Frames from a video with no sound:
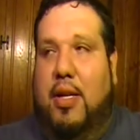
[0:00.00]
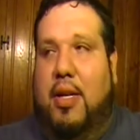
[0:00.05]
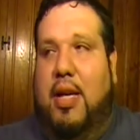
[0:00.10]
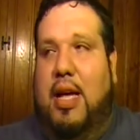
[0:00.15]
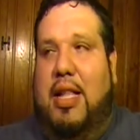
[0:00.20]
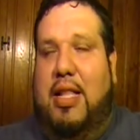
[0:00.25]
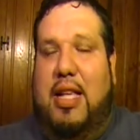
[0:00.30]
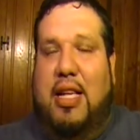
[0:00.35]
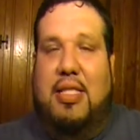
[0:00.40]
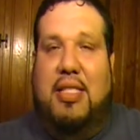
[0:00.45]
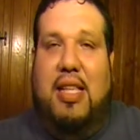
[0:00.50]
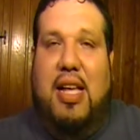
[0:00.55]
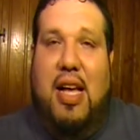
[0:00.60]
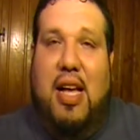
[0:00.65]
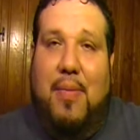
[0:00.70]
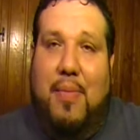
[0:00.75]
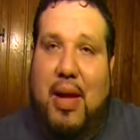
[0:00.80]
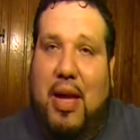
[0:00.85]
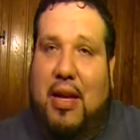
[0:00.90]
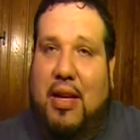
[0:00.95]
At this
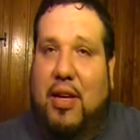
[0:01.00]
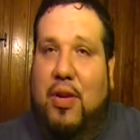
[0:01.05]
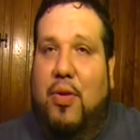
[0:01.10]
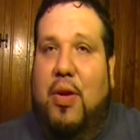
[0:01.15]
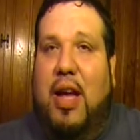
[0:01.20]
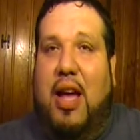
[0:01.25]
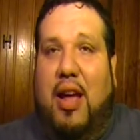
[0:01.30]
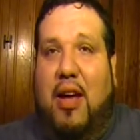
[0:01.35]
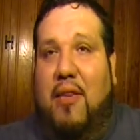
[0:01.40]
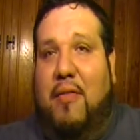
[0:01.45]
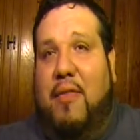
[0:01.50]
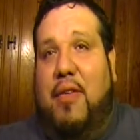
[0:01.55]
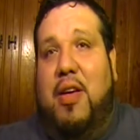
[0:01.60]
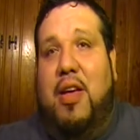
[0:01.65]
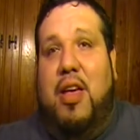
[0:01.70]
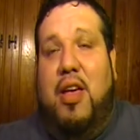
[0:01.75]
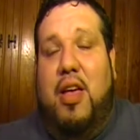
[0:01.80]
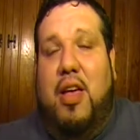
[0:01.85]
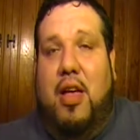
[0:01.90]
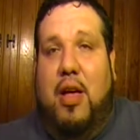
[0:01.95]
time, I do have
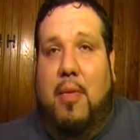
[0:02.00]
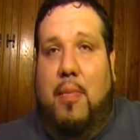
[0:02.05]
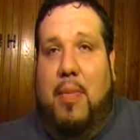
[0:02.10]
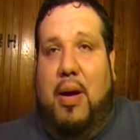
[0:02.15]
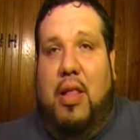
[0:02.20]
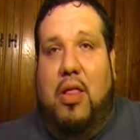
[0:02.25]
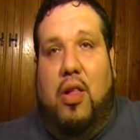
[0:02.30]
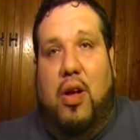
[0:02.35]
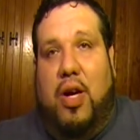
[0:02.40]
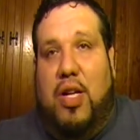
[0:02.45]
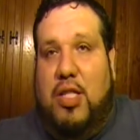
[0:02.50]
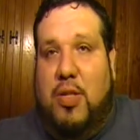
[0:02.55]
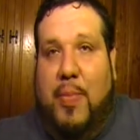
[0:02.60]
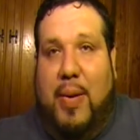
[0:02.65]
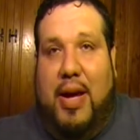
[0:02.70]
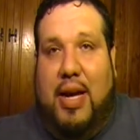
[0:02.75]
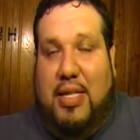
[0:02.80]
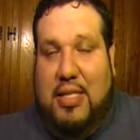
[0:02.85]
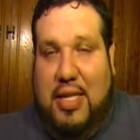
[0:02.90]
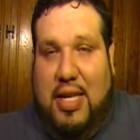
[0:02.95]
my launch
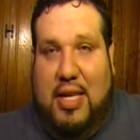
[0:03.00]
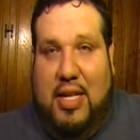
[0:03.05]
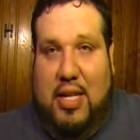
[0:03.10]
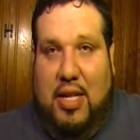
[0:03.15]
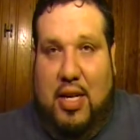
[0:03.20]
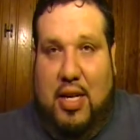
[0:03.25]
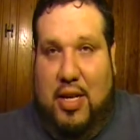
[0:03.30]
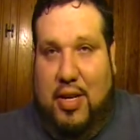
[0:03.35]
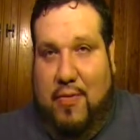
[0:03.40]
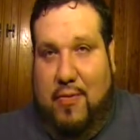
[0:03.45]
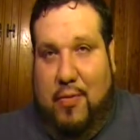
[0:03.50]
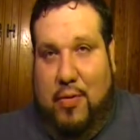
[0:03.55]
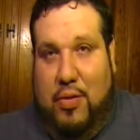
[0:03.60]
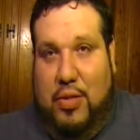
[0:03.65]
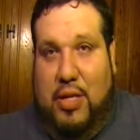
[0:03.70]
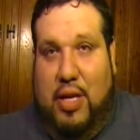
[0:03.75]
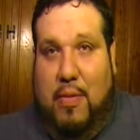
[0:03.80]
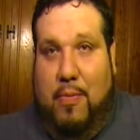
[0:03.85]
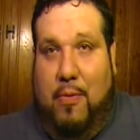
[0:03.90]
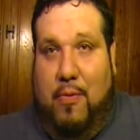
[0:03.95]
box that
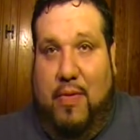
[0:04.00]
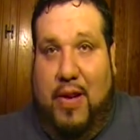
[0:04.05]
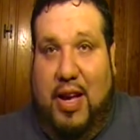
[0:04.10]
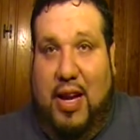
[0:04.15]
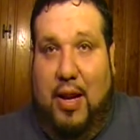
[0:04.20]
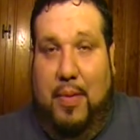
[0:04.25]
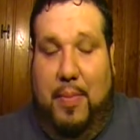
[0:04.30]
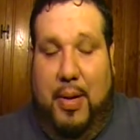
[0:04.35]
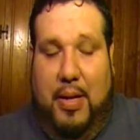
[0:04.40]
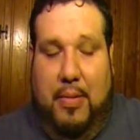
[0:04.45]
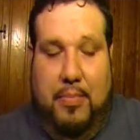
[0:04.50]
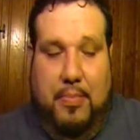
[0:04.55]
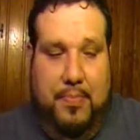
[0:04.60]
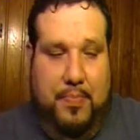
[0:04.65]
Fullsail provided me.